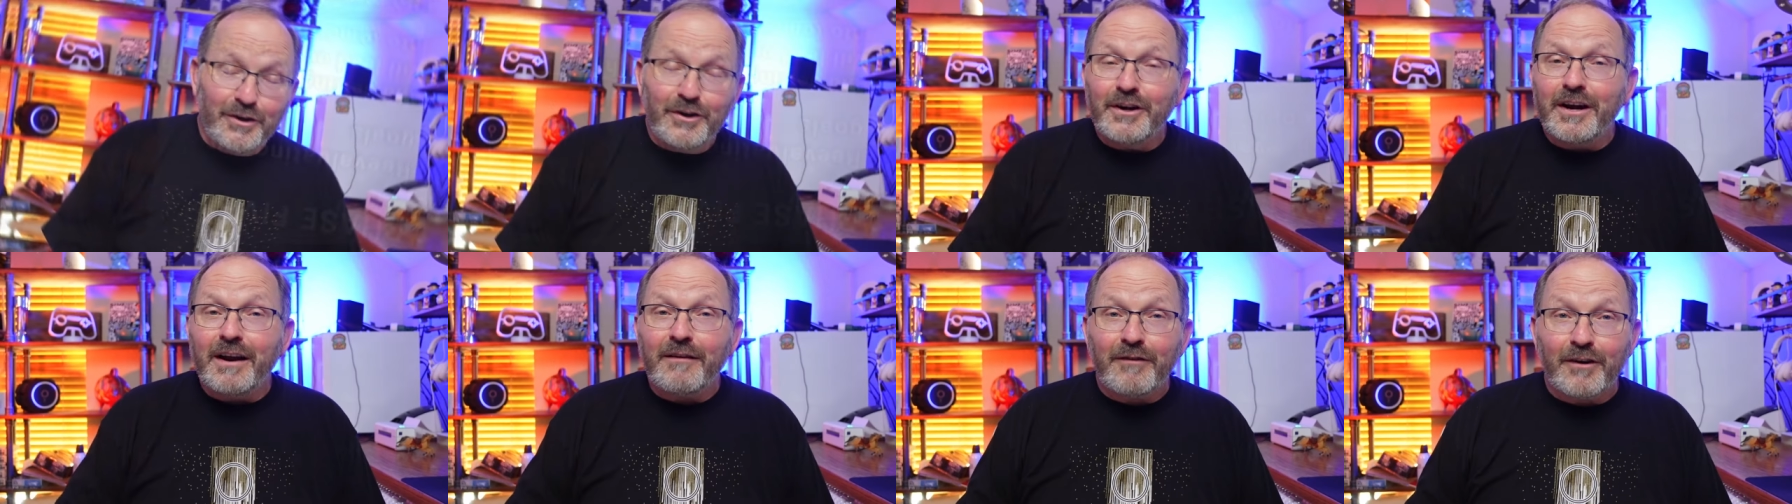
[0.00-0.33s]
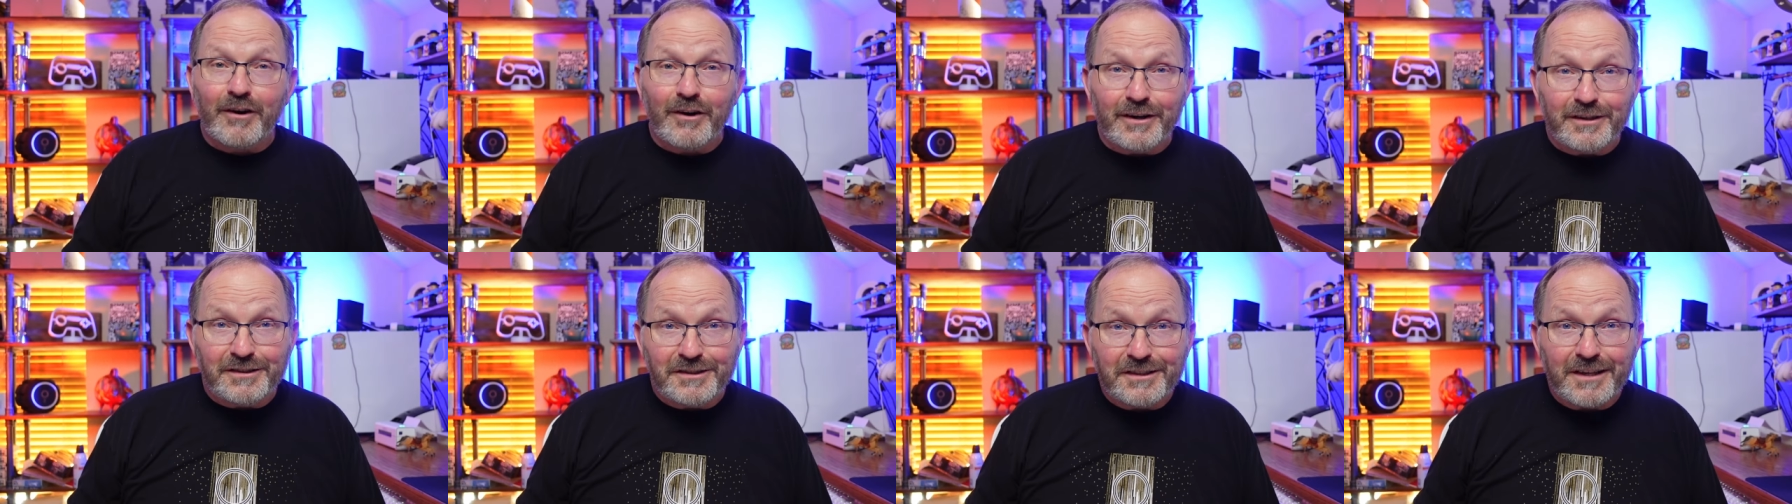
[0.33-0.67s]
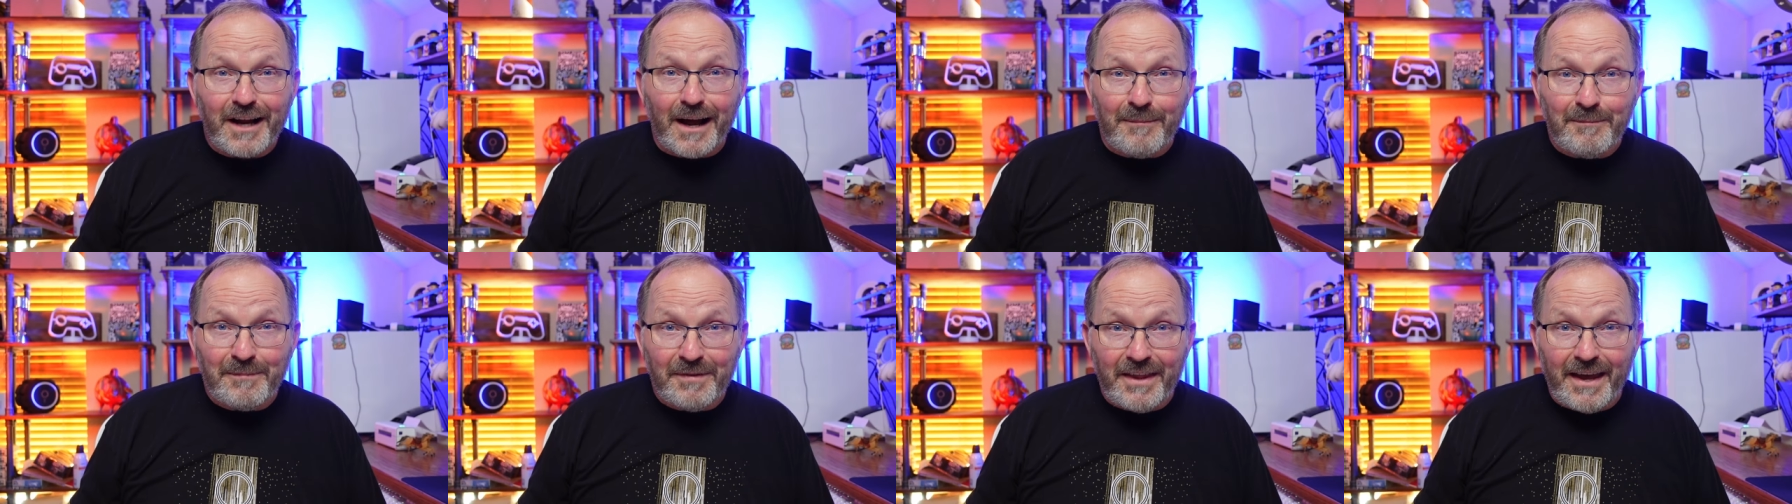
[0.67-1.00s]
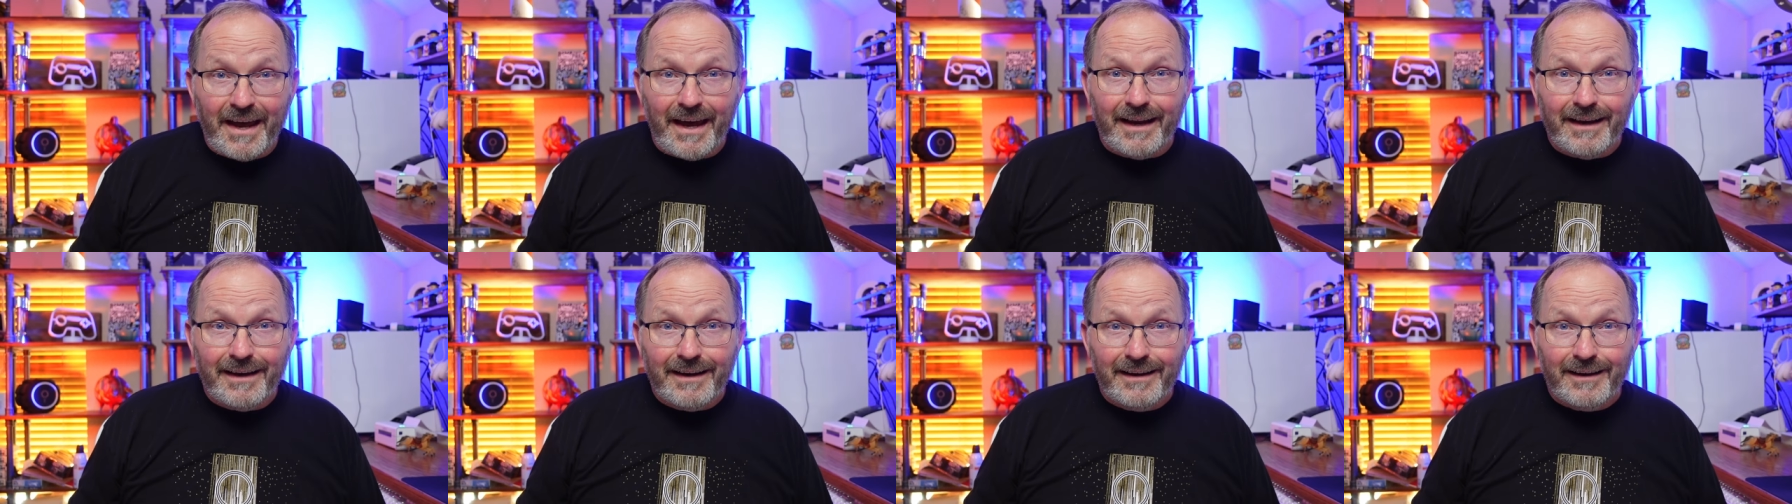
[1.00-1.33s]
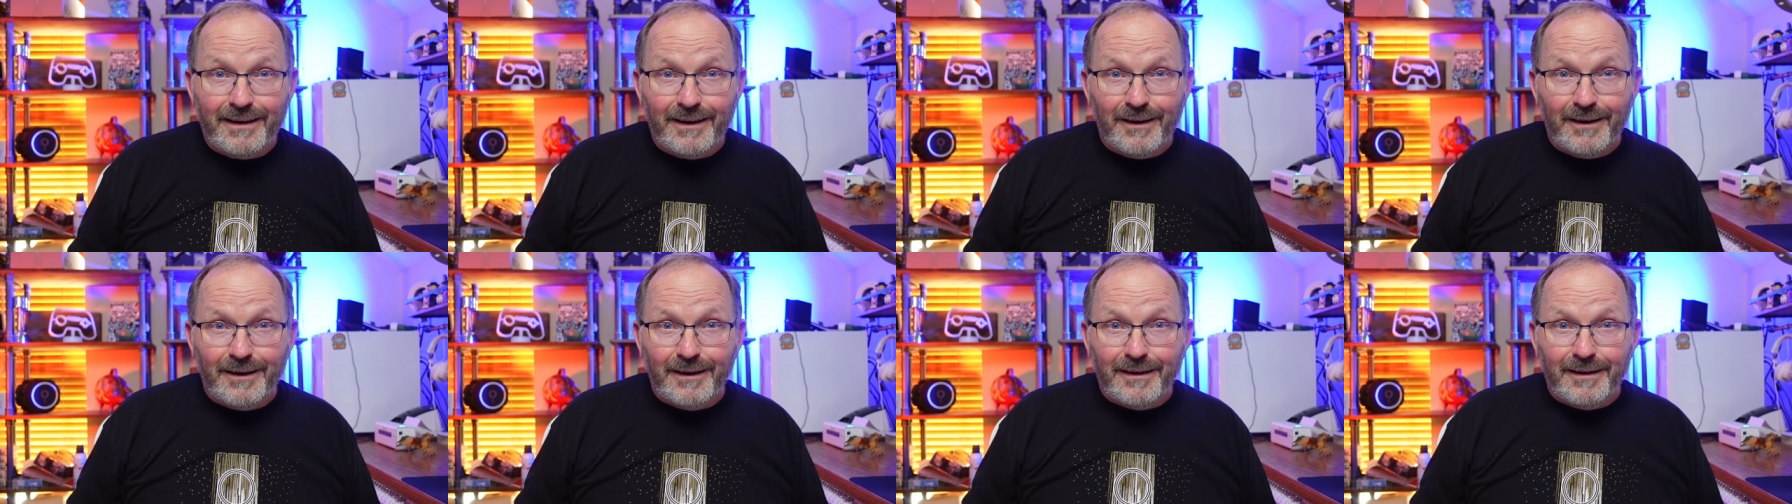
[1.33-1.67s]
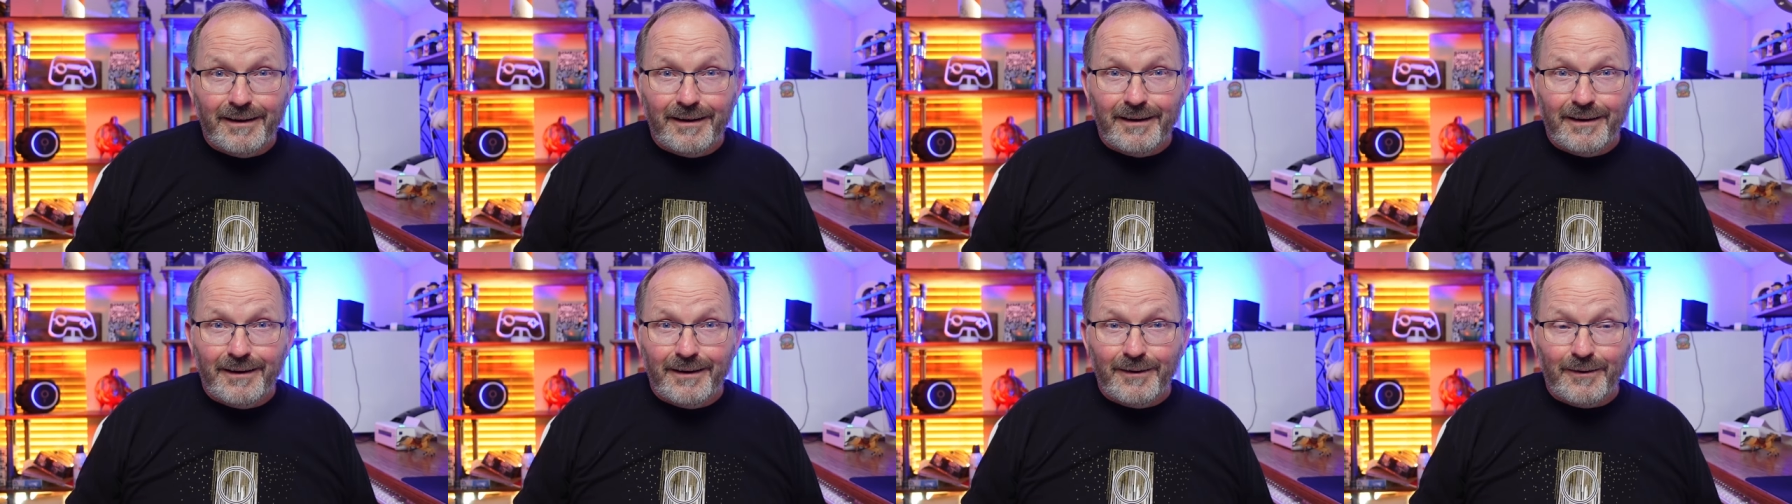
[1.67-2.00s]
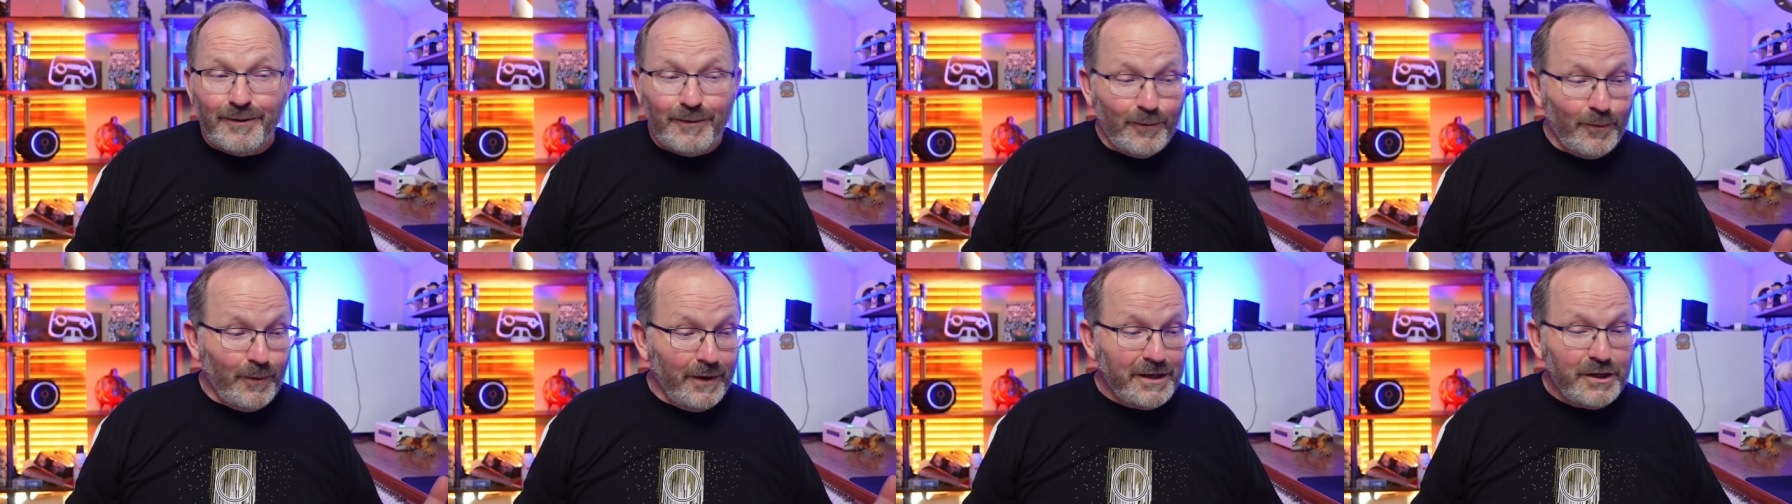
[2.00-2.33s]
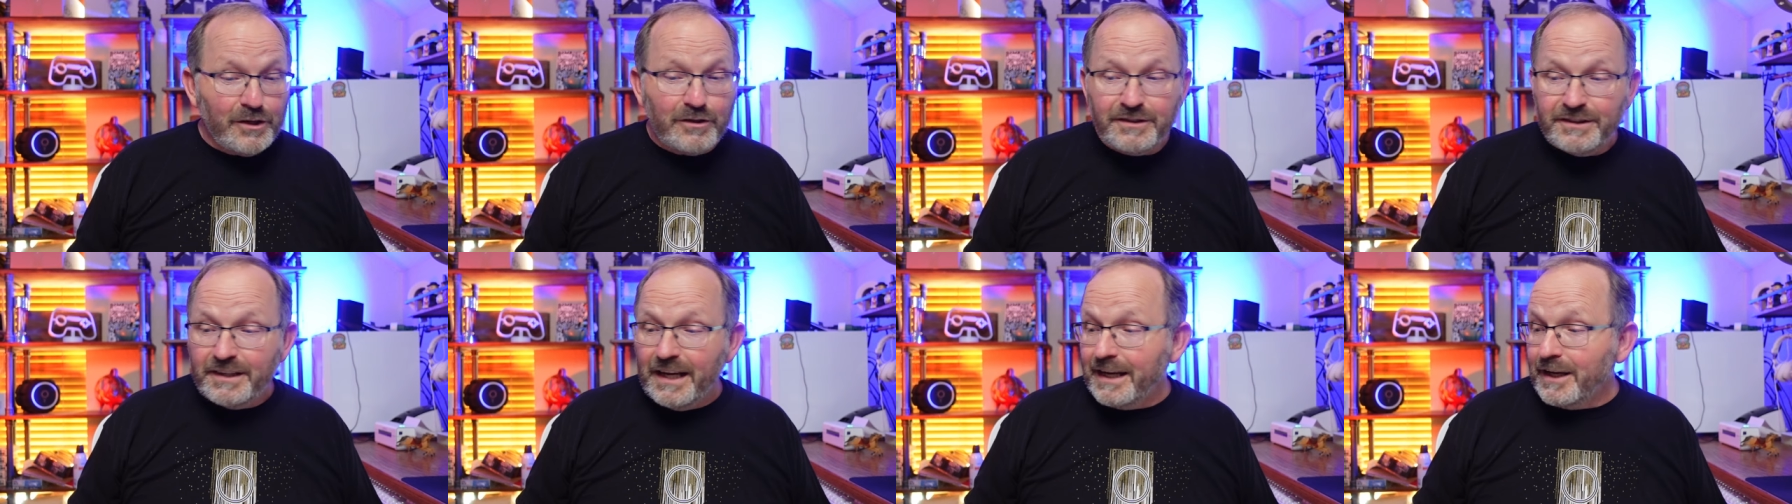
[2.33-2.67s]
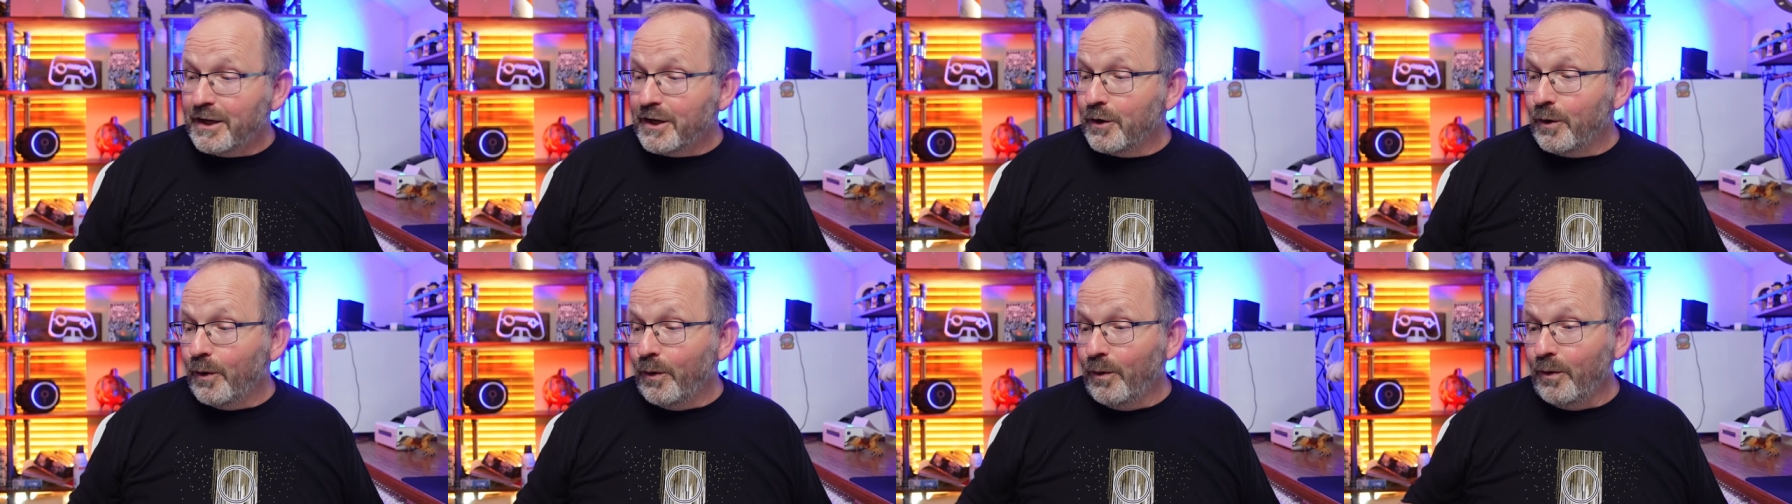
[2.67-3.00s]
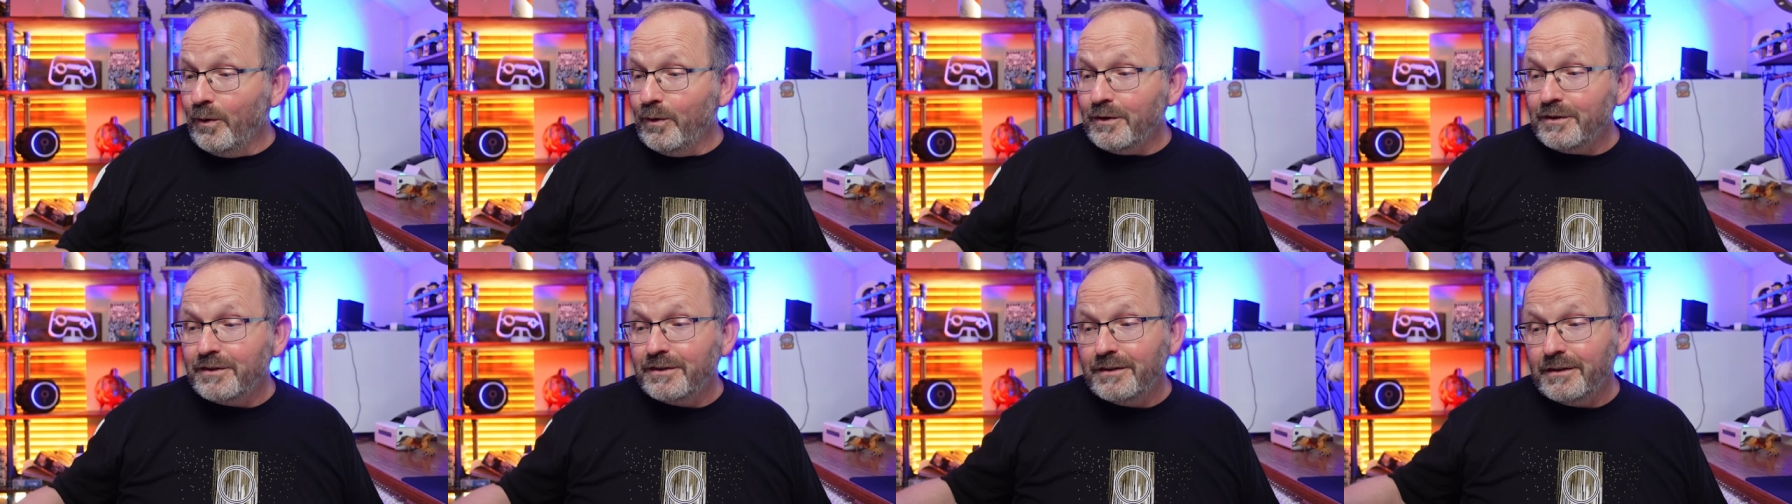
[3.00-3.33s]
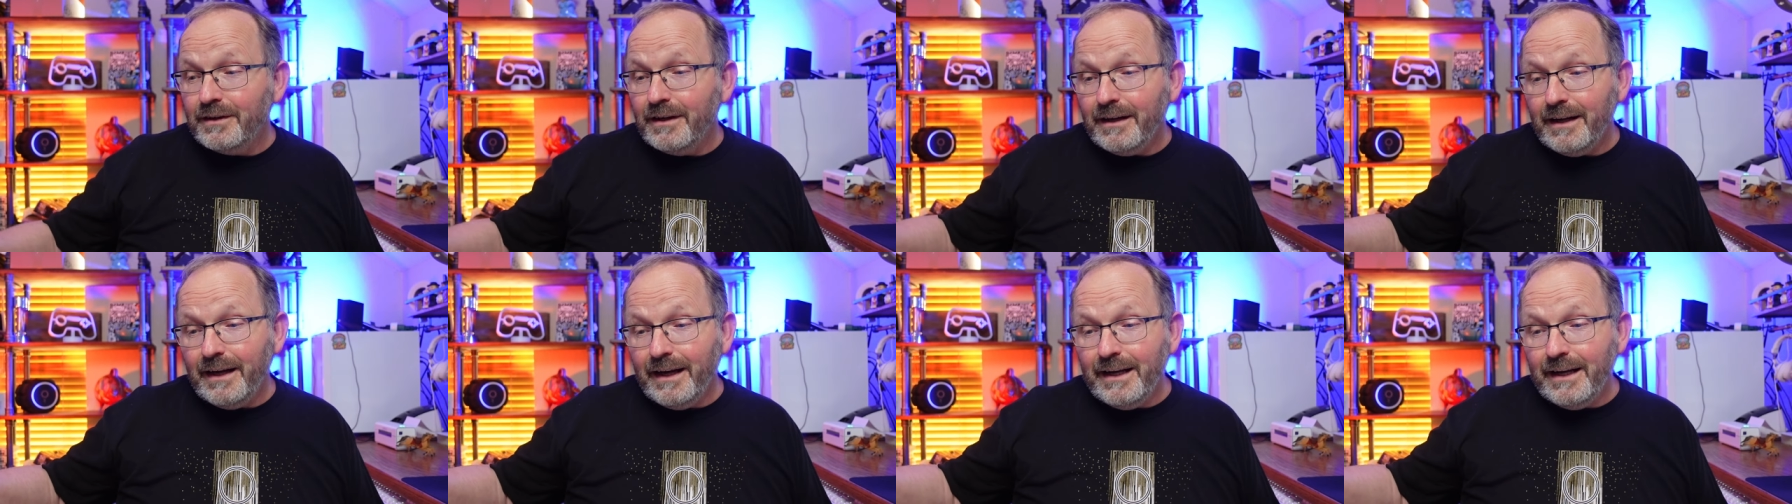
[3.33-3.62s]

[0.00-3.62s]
You're never going to stop that. When you set goals